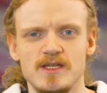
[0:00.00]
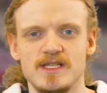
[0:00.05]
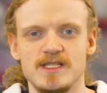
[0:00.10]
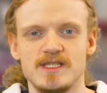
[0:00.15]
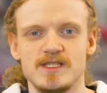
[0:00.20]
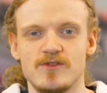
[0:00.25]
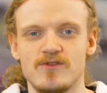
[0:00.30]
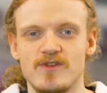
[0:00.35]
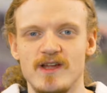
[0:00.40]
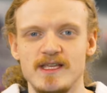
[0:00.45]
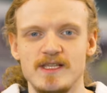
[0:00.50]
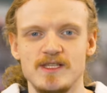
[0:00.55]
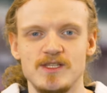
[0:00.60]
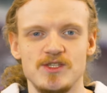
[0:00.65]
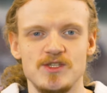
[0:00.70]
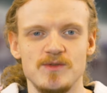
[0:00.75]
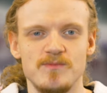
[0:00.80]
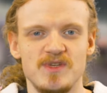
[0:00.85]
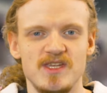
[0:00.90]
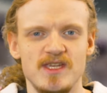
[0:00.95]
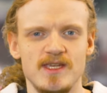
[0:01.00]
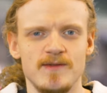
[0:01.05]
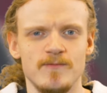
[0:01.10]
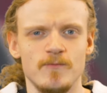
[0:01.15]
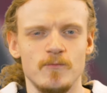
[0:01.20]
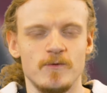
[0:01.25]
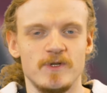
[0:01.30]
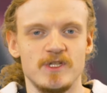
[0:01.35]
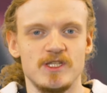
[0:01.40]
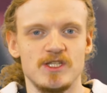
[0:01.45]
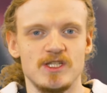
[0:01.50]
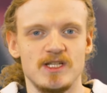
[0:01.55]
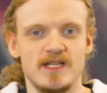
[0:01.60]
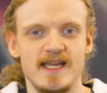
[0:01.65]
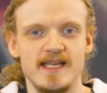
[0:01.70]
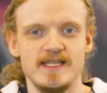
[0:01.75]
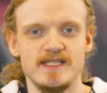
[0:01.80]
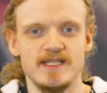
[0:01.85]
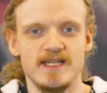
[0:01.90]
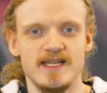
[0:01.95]
is Race GP, which
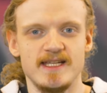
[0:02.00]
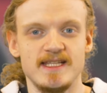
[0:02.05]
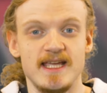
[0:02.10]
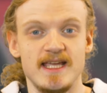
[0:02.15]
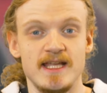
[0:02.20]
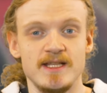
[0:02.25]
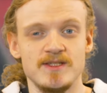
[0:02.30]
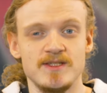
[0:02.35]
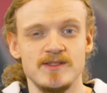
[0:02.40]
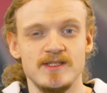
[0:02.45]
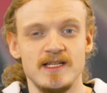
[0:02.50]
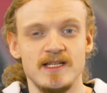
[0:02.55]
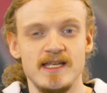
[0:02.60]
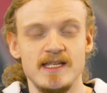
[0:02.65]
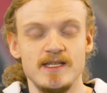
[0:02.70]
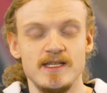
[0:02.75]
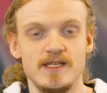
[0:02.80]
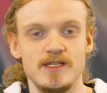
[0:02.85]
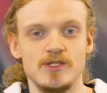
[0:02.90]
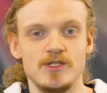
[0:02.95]
later had Enzo Dellini